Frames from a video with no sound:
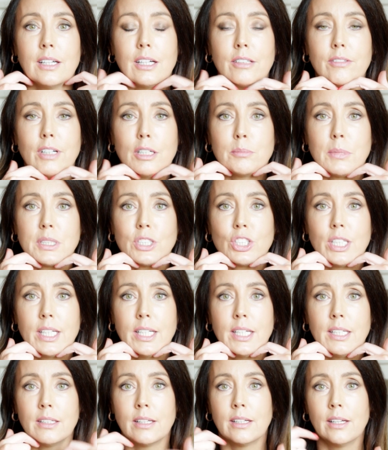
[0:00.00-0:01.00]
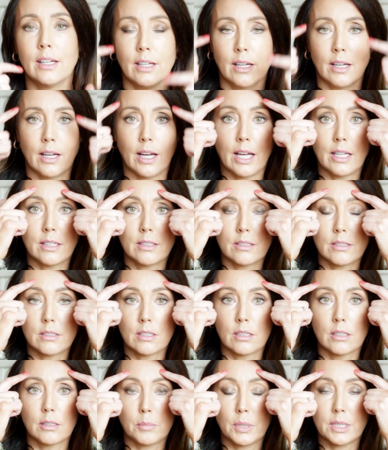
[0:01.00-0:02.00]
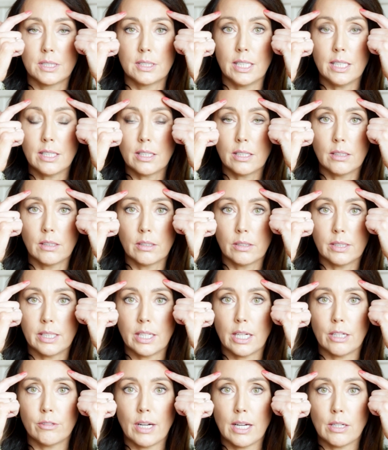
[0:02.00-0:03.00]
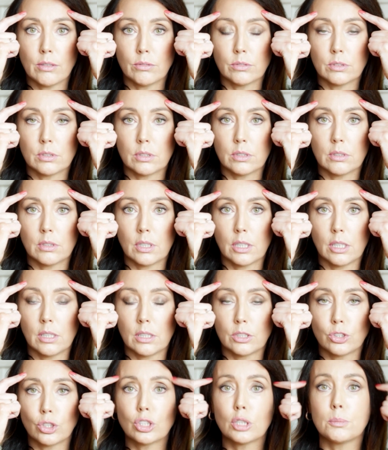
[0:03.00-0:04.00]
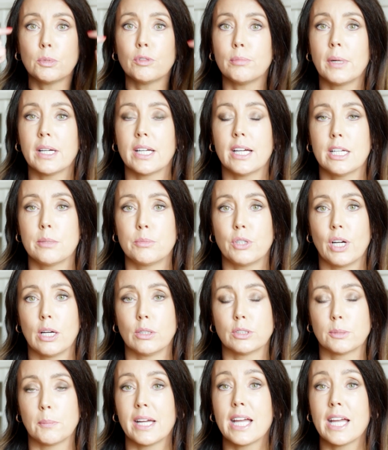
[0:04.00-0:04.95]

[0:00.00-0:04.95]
around my chin, and particularly around just above my eyebrows.